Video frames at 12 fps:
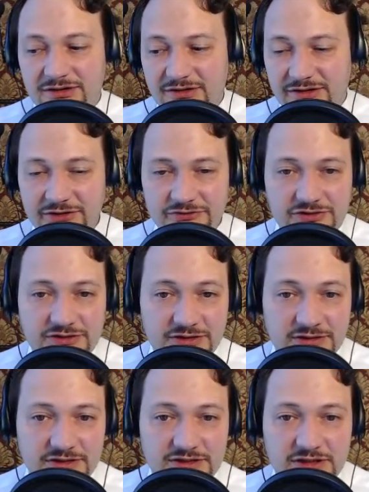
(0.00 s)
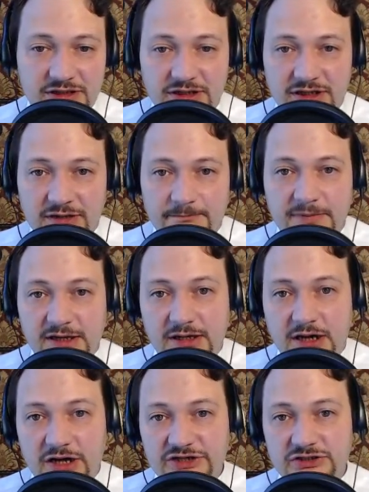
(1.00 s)
interested in this,
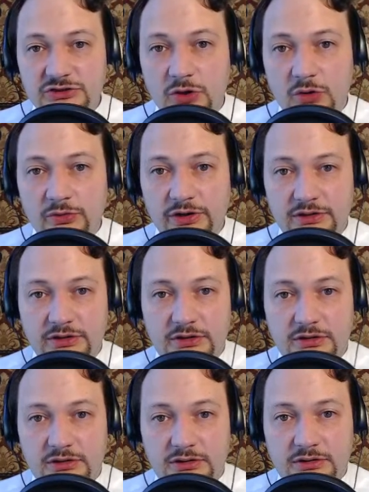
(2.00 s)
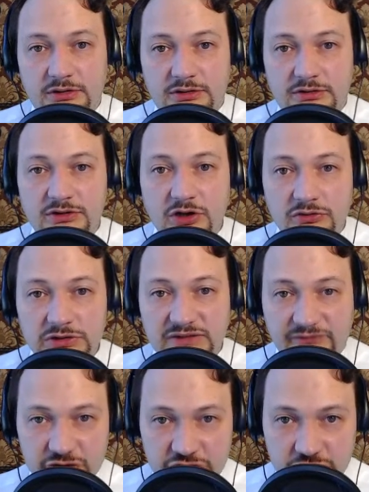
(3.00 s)
because no one knows
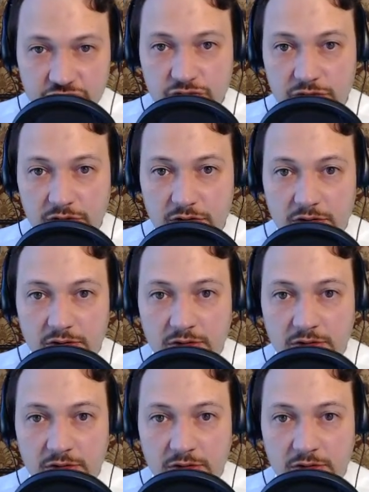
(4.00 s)
for sure